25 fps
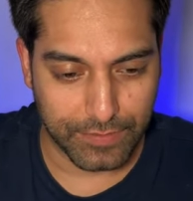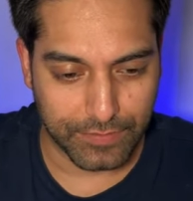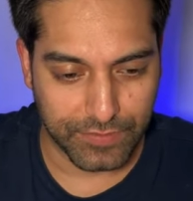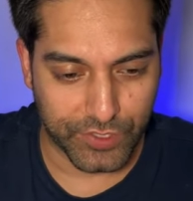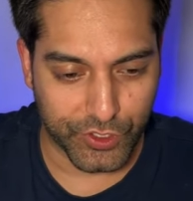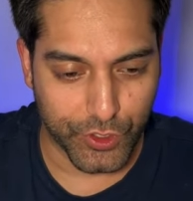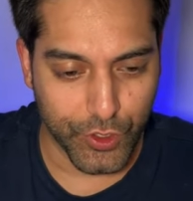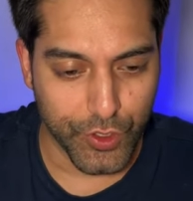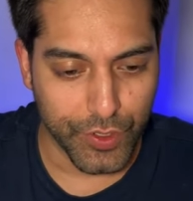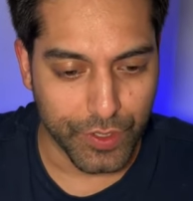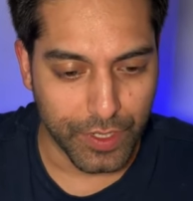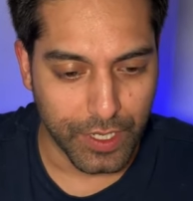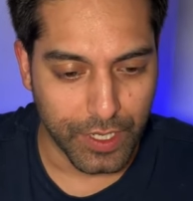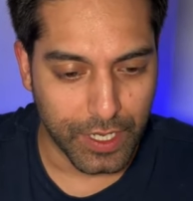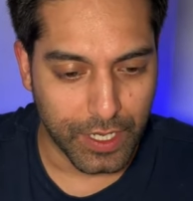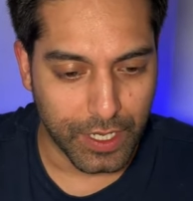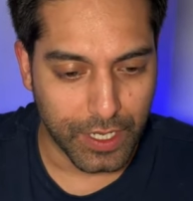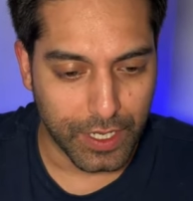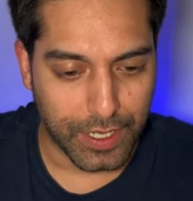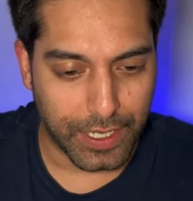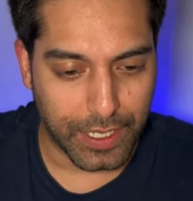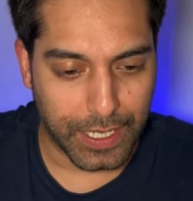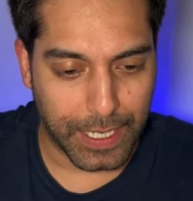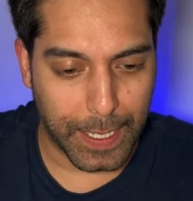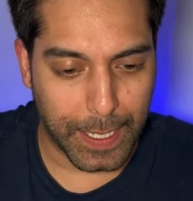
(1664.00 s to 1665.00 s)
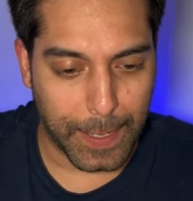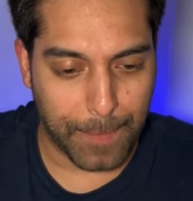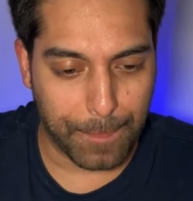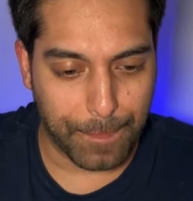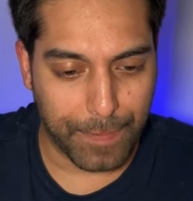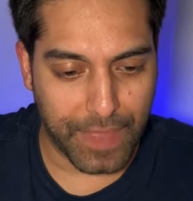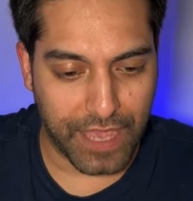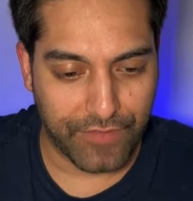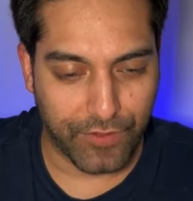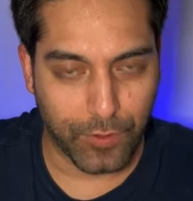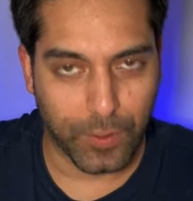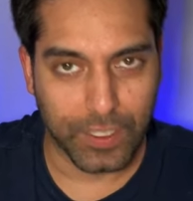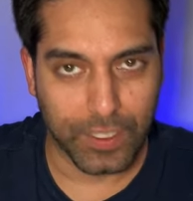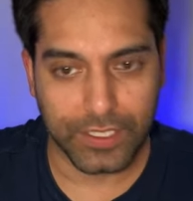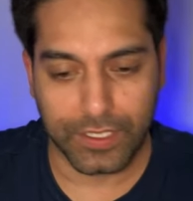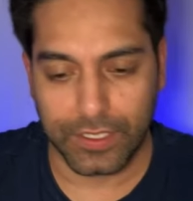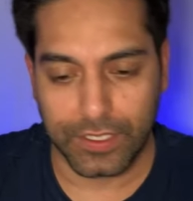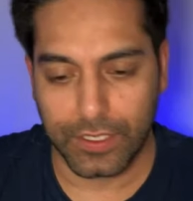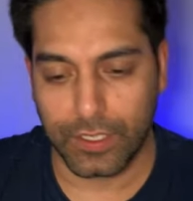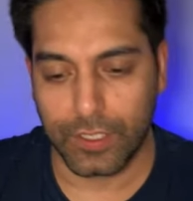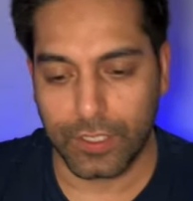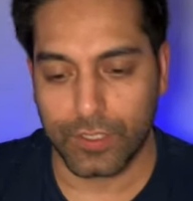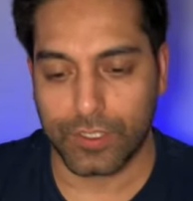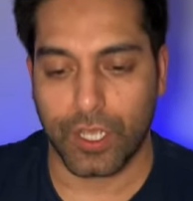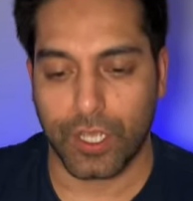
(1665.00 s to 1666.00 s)
soon.
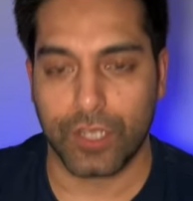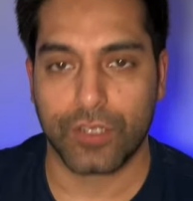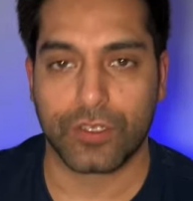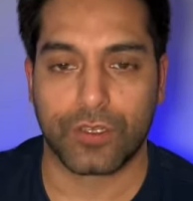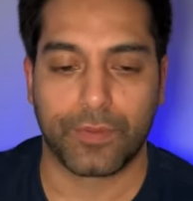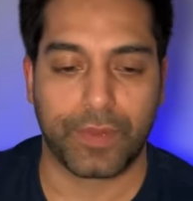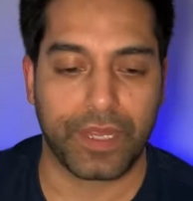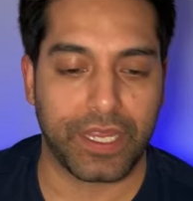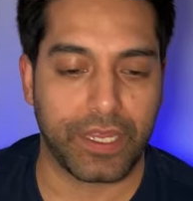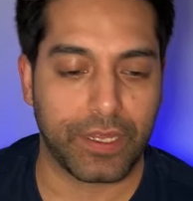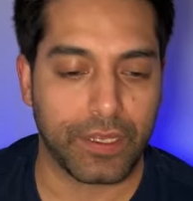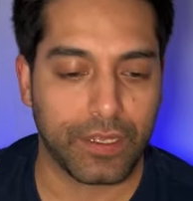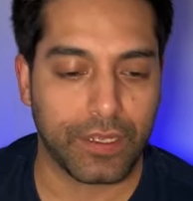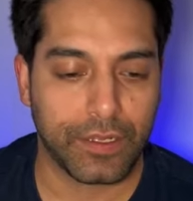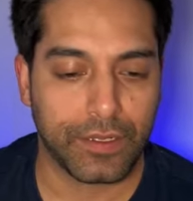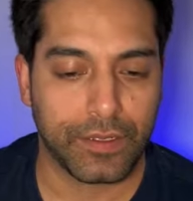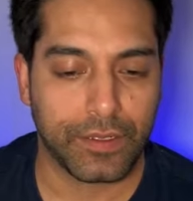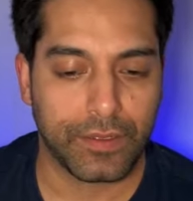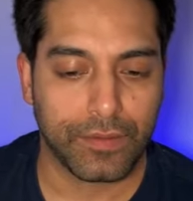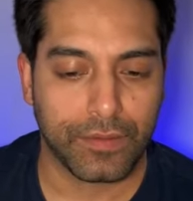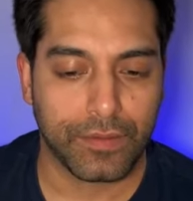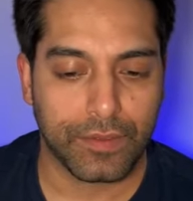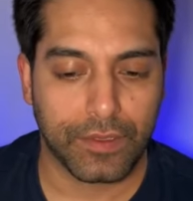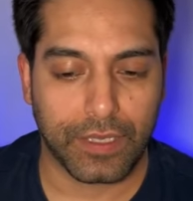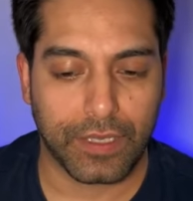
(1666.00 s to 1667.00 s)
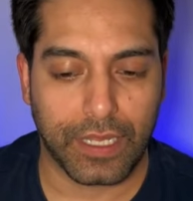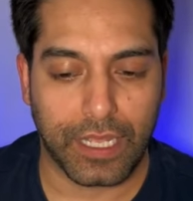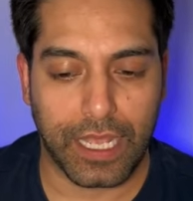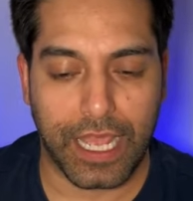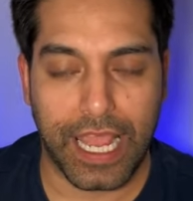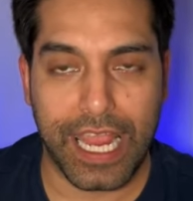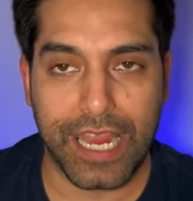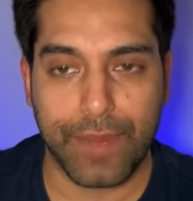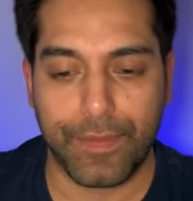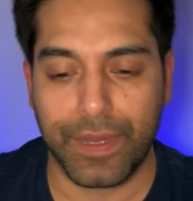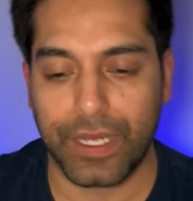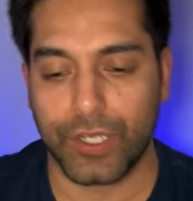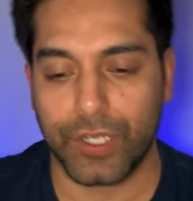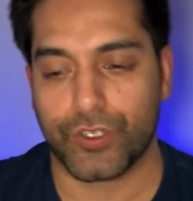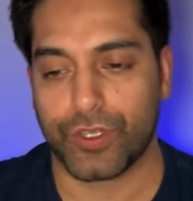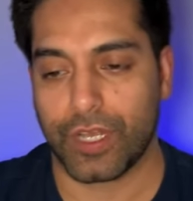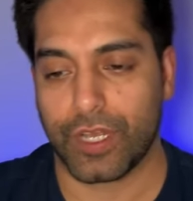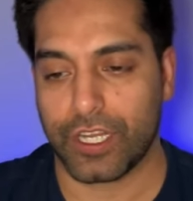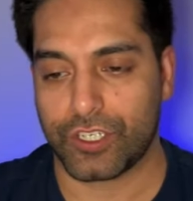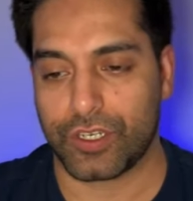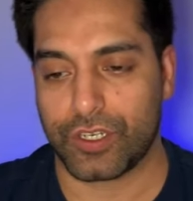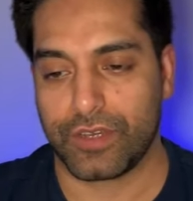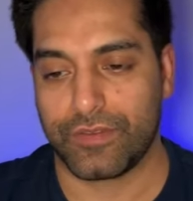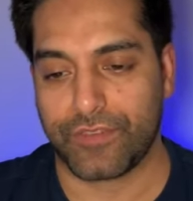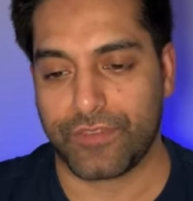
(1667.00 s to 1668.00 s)
Everyone is going to be aiming to
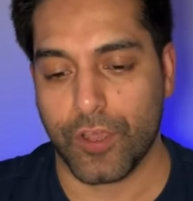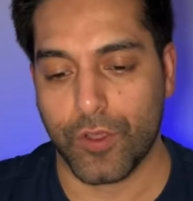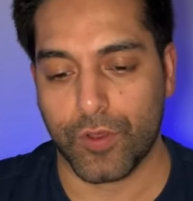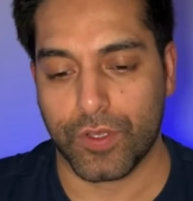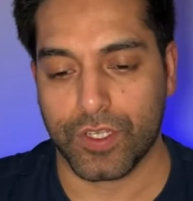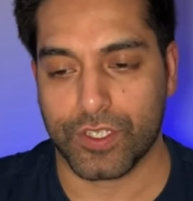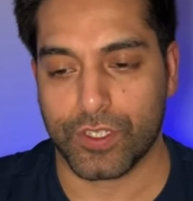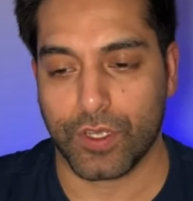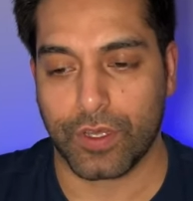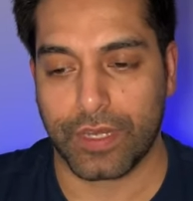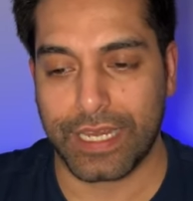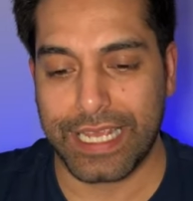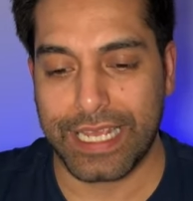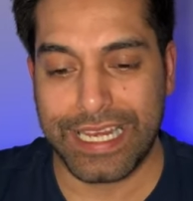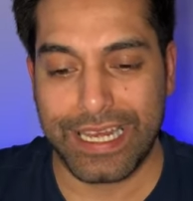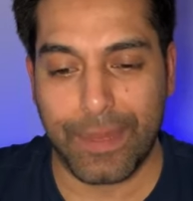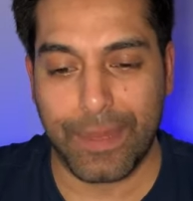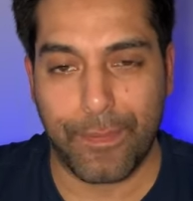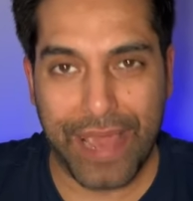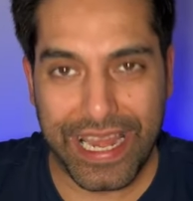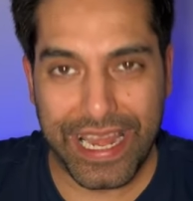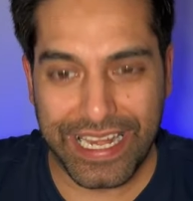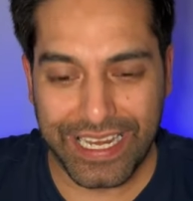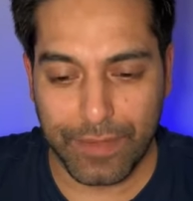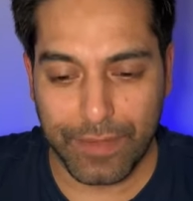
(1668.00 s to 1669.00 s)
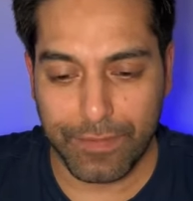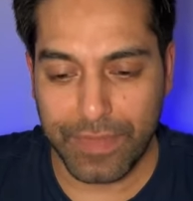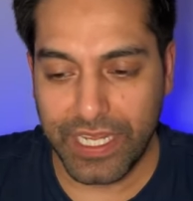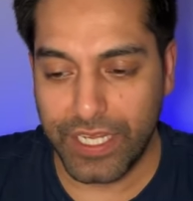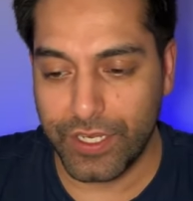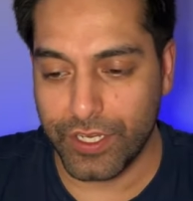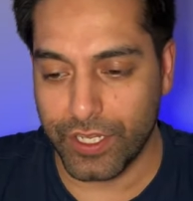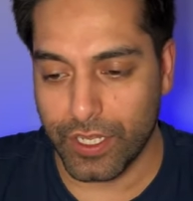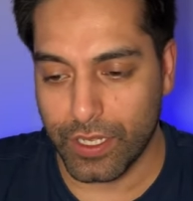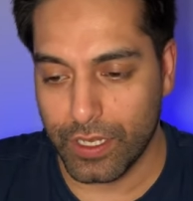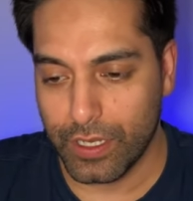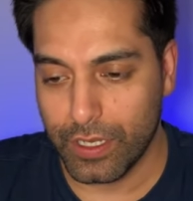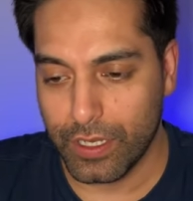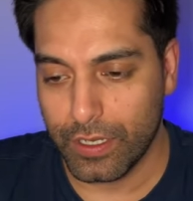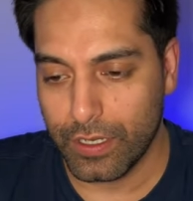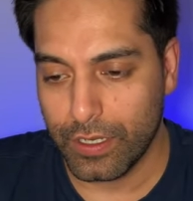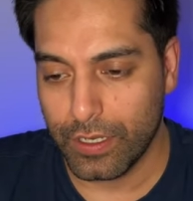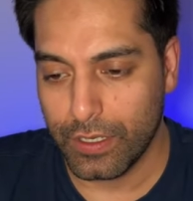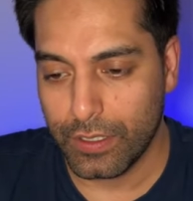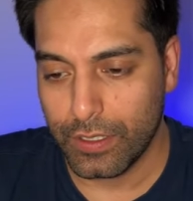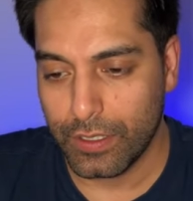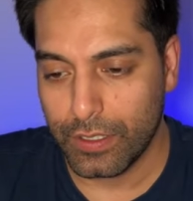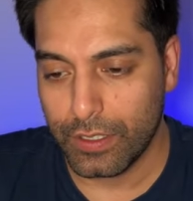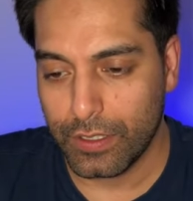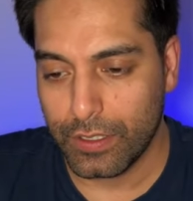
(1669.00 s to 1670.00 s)
actually focus on independent media,
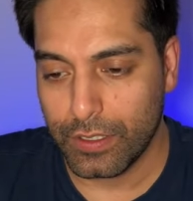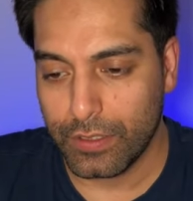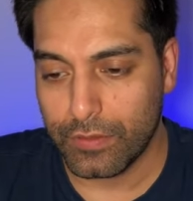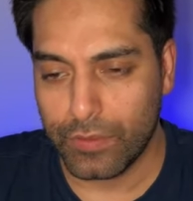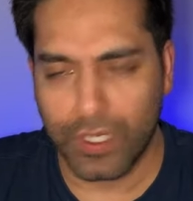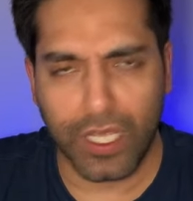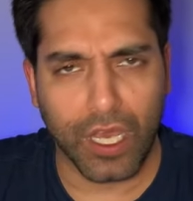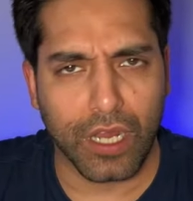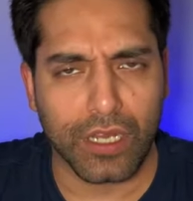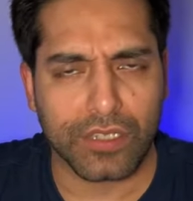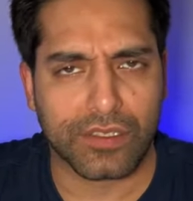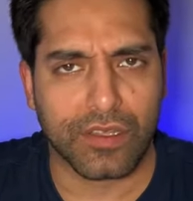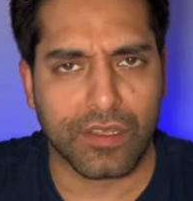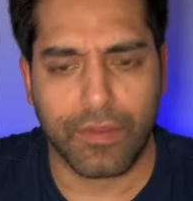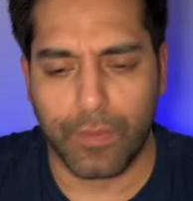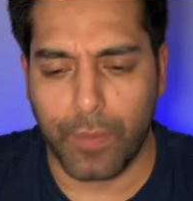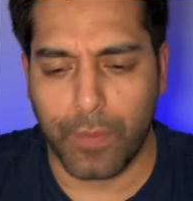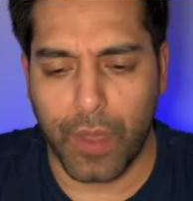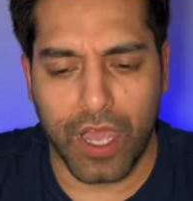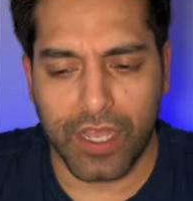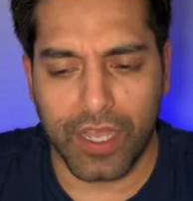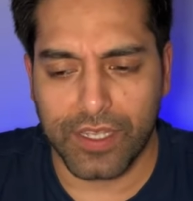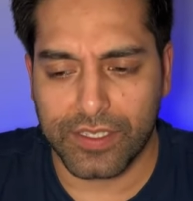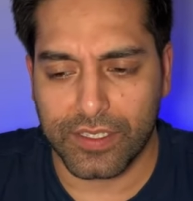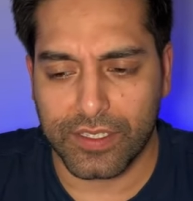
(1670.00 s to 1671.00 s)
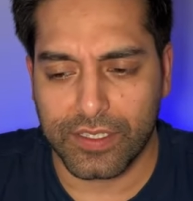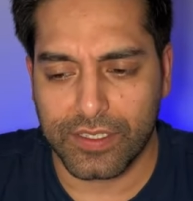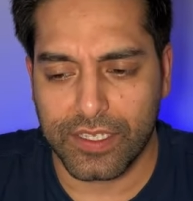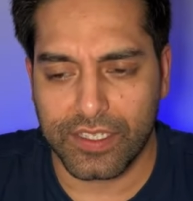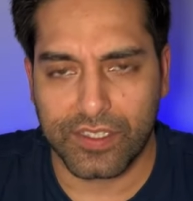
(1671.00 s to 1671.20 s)
regardless of the biases.